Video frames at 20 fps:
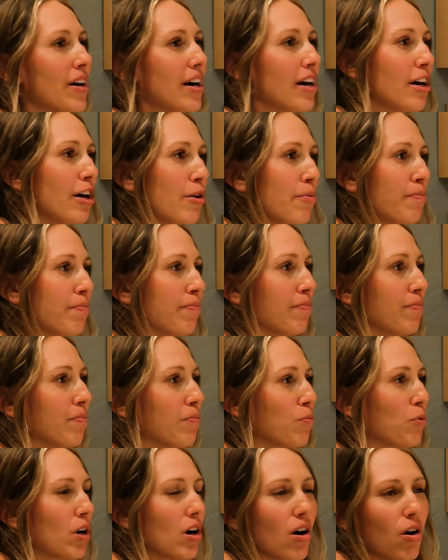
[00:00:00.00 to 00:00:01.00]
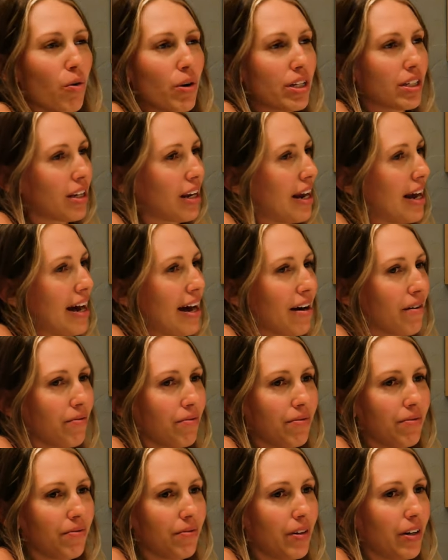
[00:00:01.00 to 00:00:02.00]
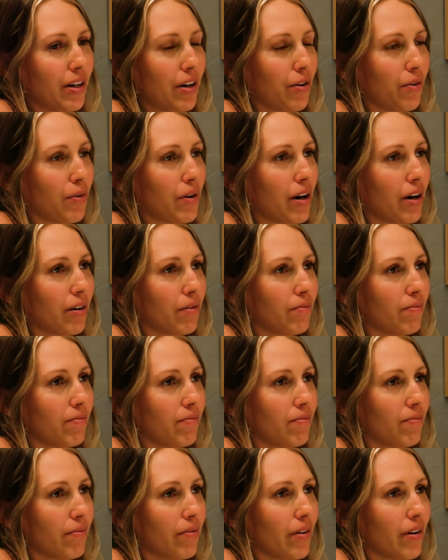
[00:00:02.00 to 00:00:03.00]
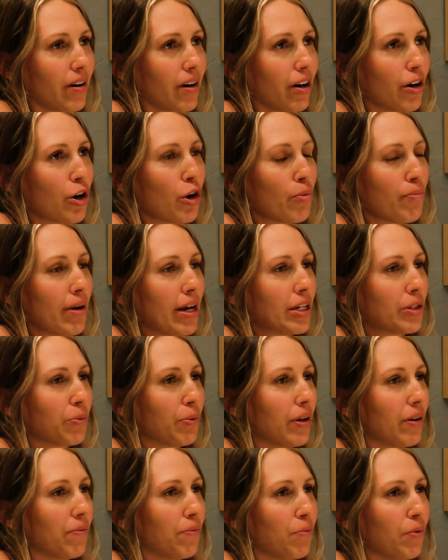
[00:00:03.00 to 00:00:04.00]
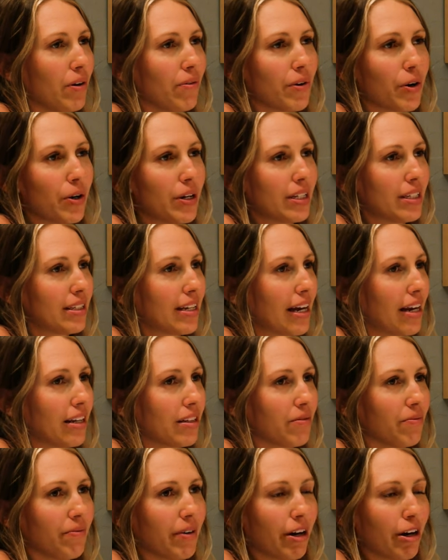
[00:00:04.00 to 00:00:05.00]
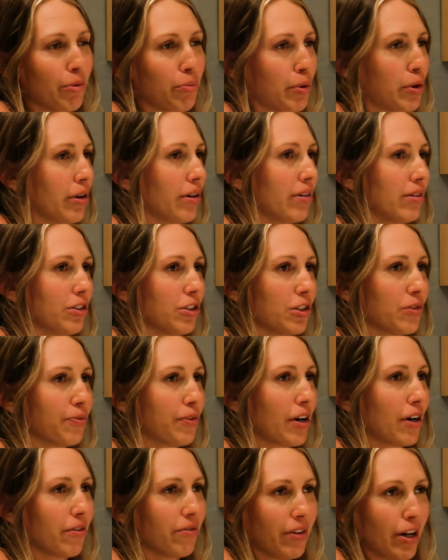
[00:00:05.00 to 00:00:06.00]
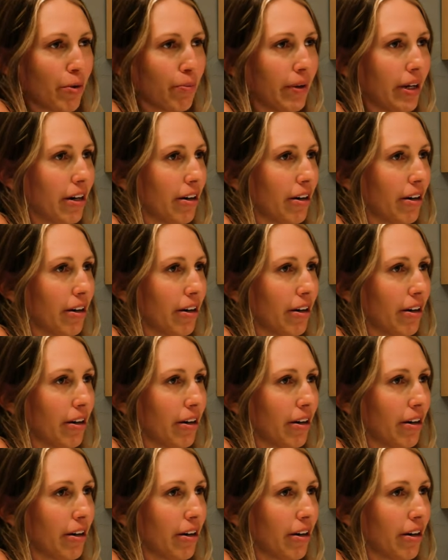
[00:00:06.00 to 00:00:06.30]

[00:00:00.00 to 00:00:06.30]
Um, we're always going to have, you know, our our home base. We've we've always said it's very important just for our family and